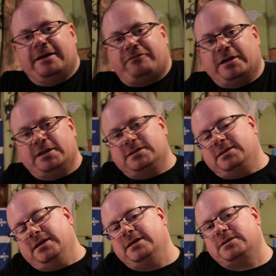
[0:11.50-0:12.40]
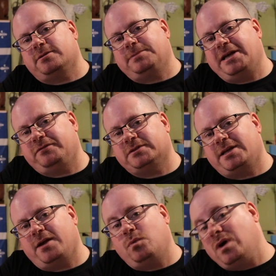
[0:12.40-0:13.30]
Hey friendlies, so the plan for
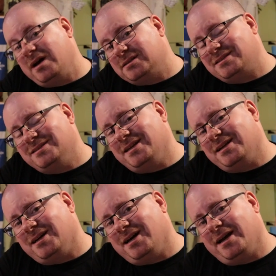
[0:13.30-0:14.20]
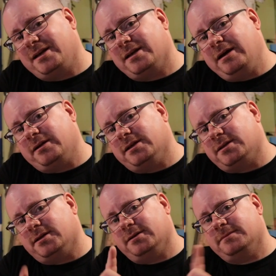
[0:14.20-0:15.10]
today was to take a hike out at
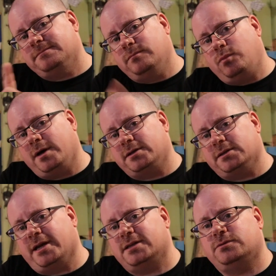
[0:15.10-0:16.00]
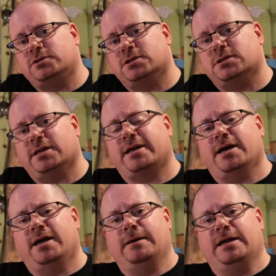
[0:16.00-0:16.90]
the Bois de Liesse, which is like
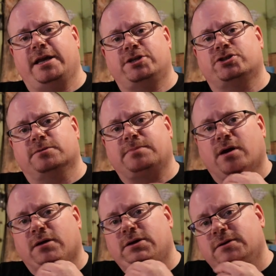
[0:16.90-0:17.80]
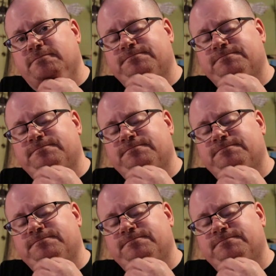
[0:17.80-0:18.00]
a nature park